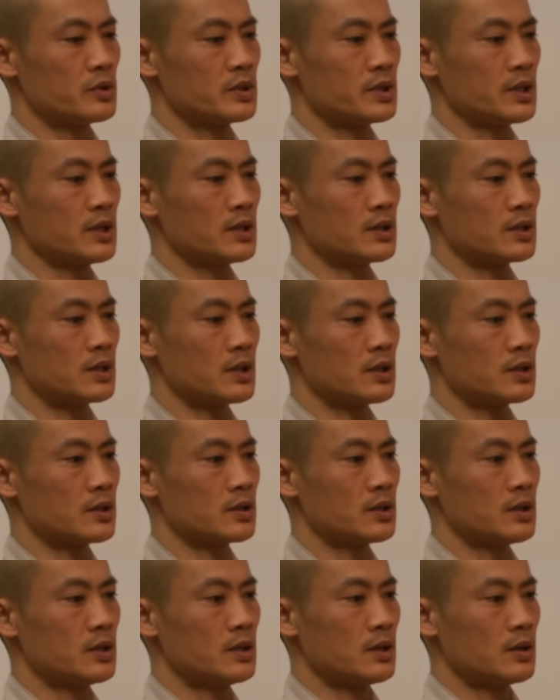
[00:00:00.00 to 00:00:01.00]
think
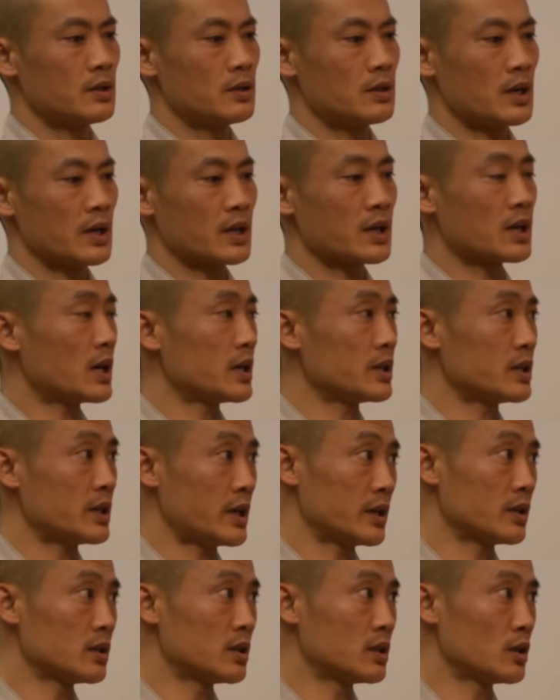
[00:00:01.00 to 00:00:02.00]
that I can't
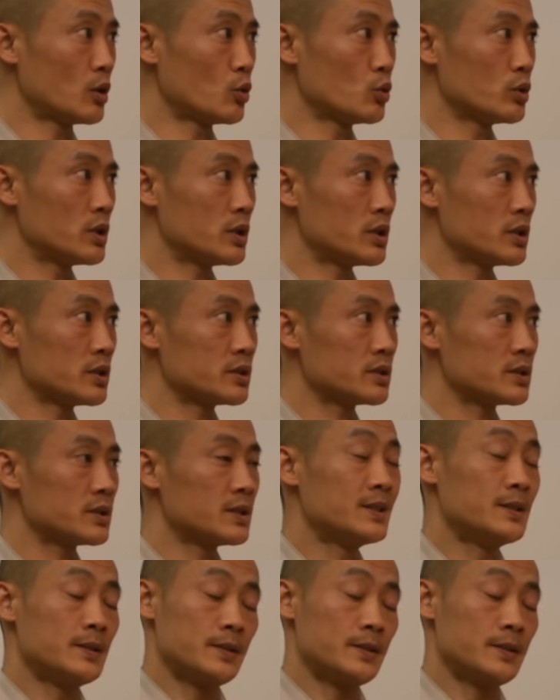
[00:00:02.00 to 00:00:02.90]
handle loneliness,